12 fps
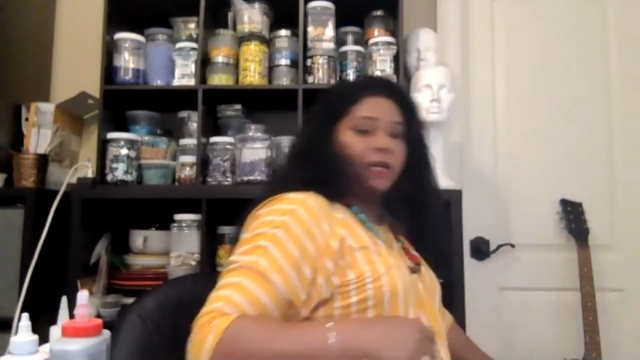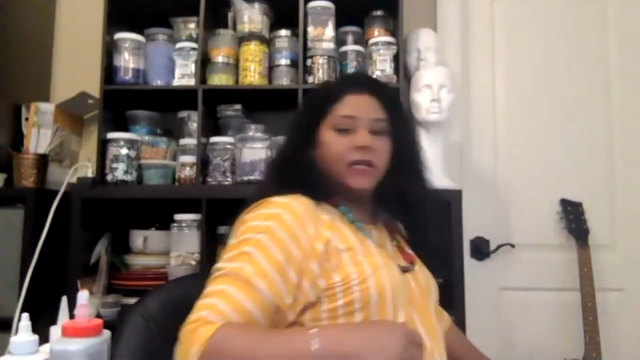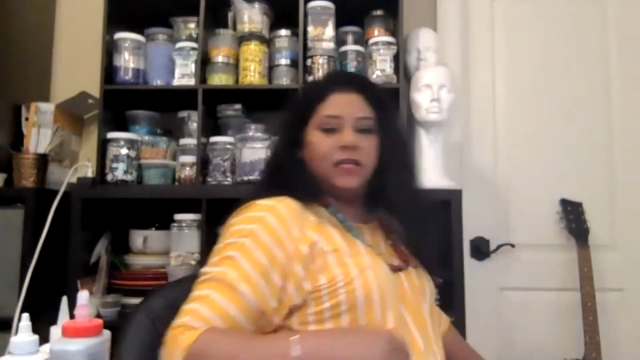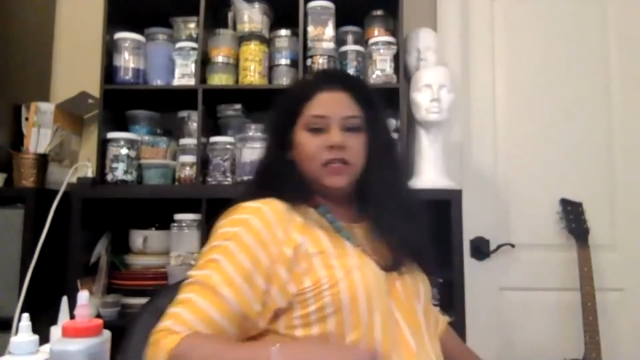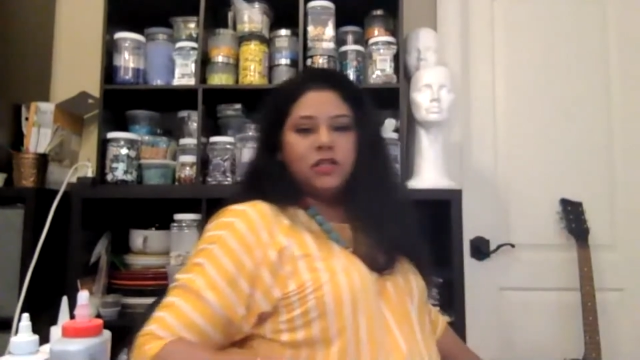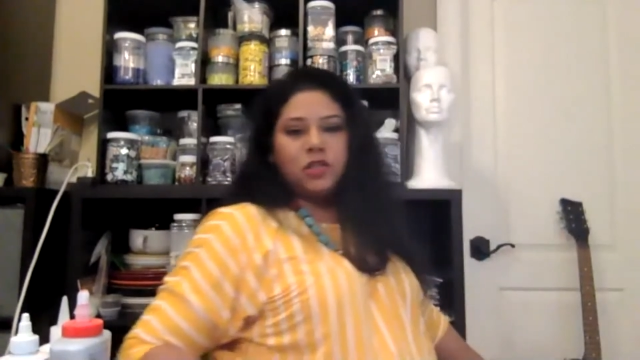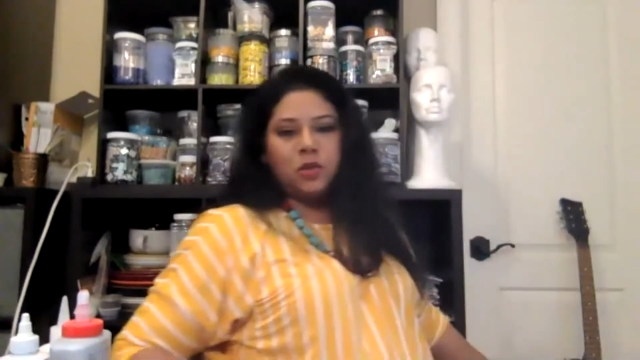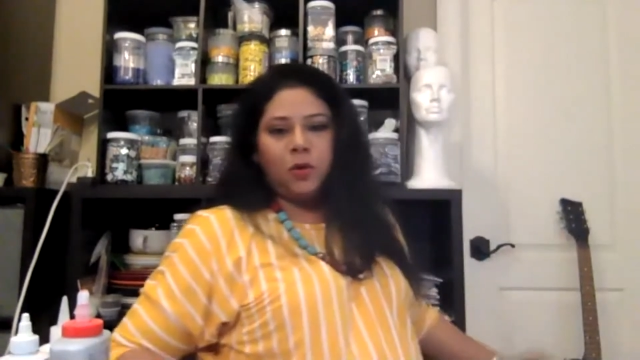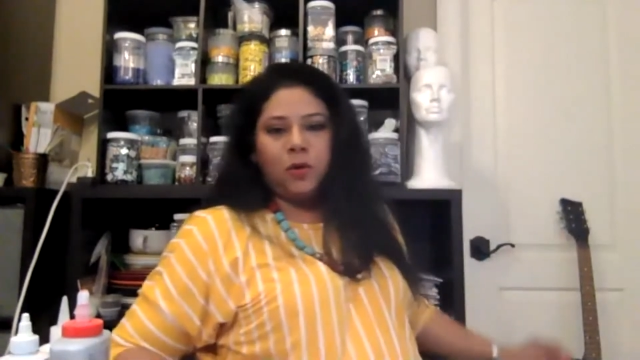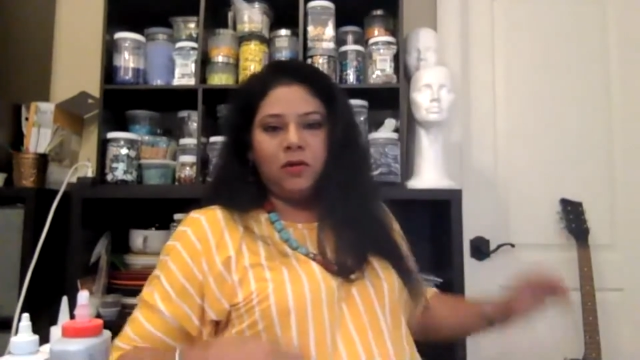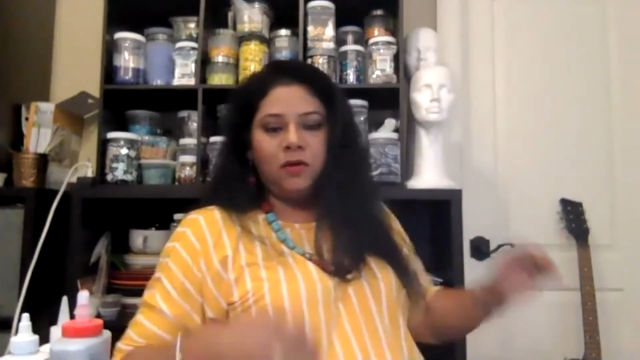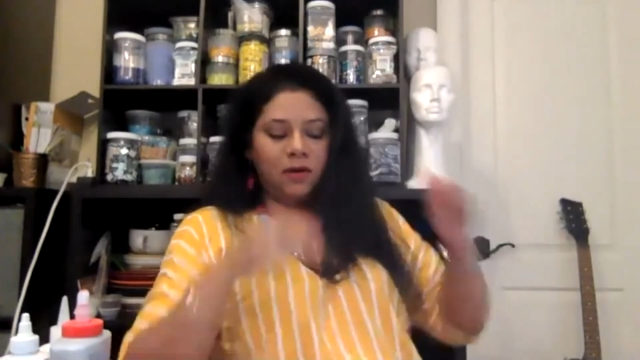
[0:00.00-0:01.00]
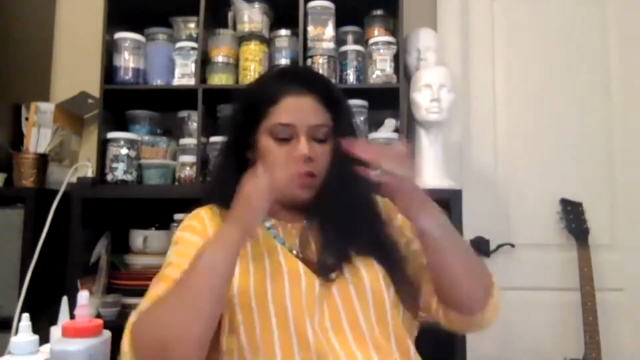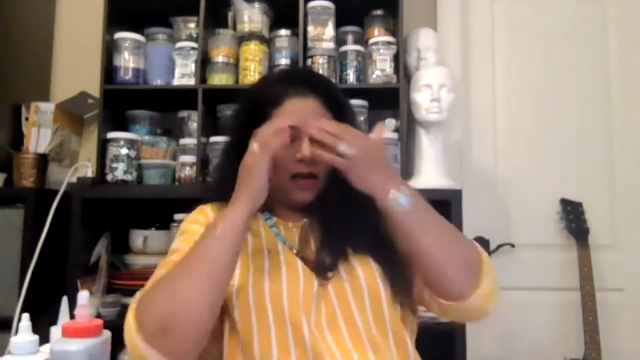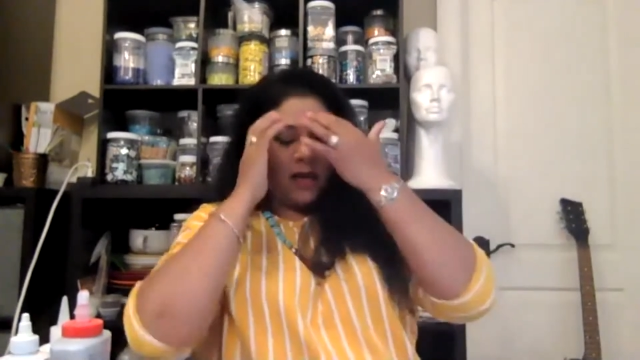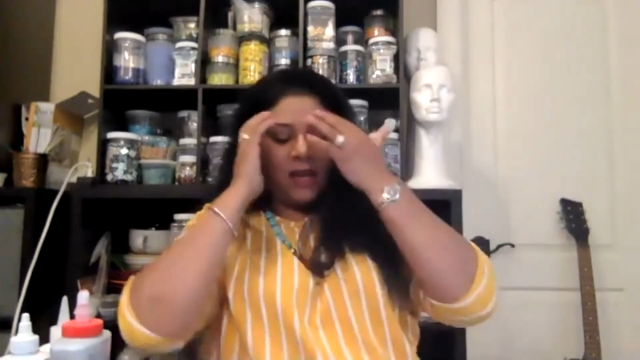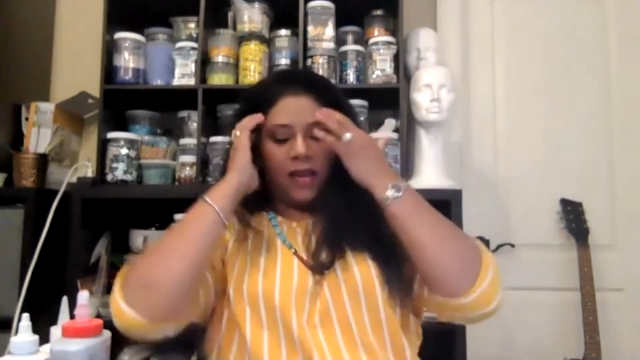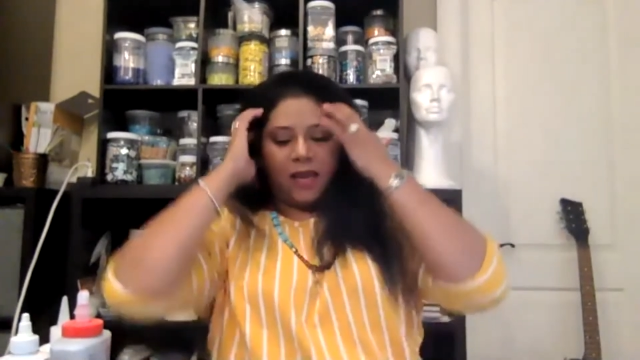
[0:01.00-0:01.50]
in an Indian store,
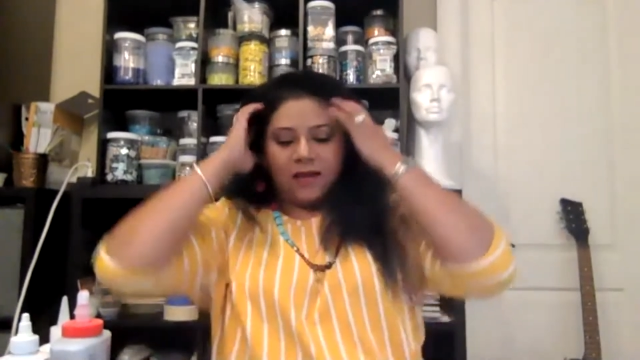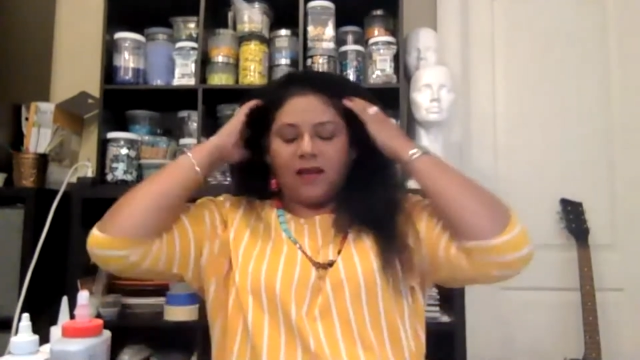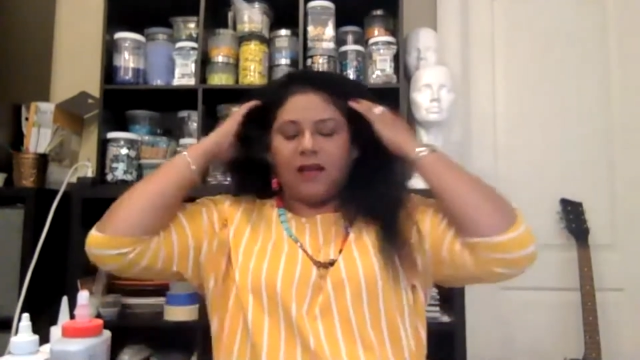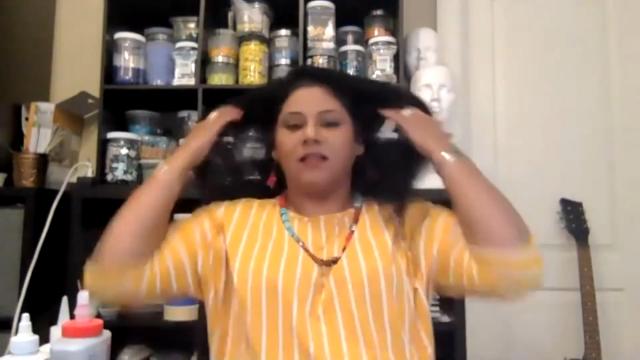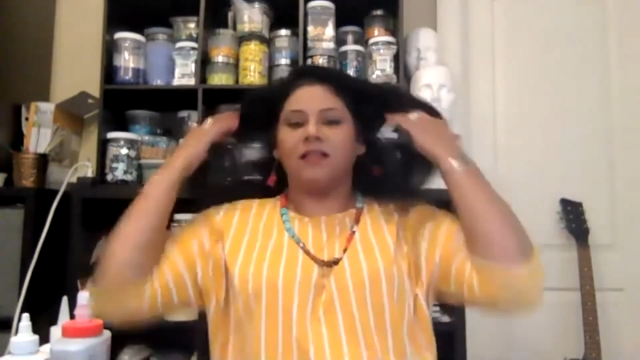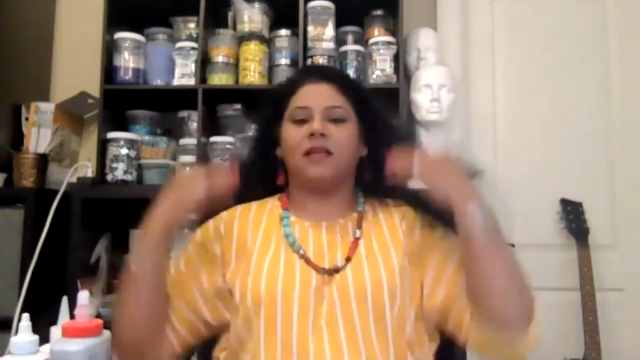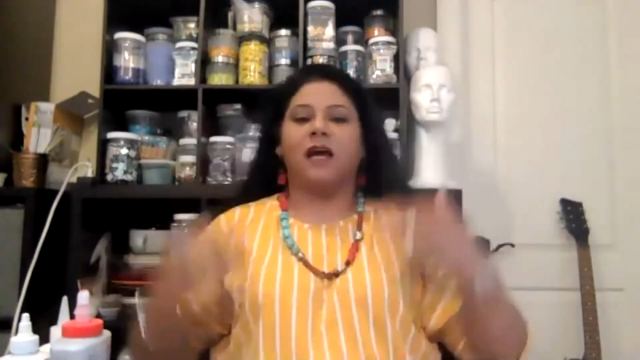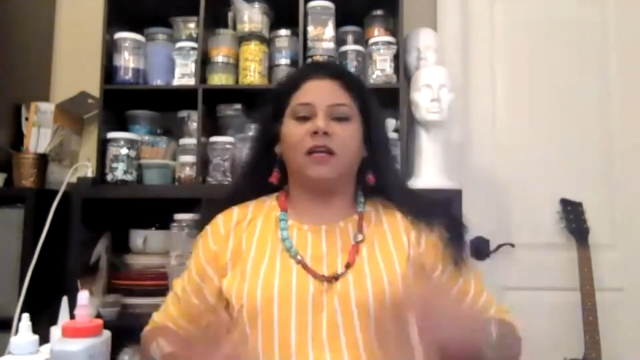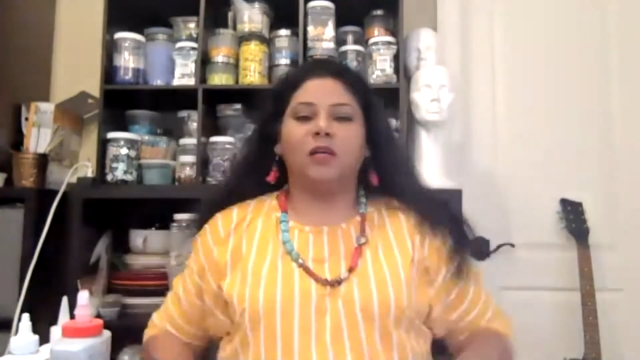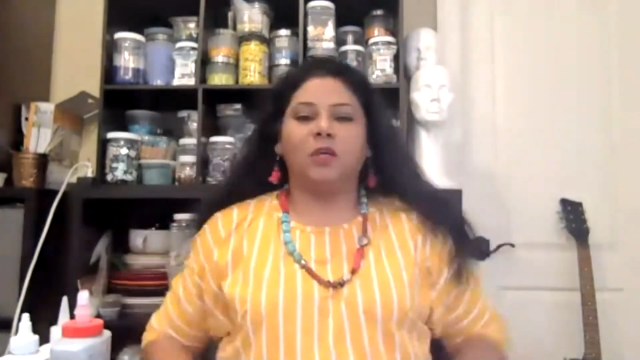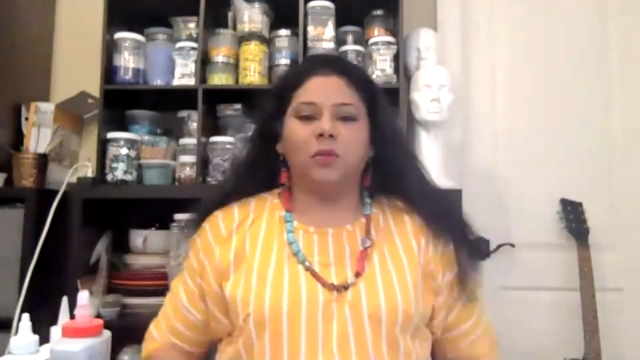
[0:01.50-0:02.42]
and I decided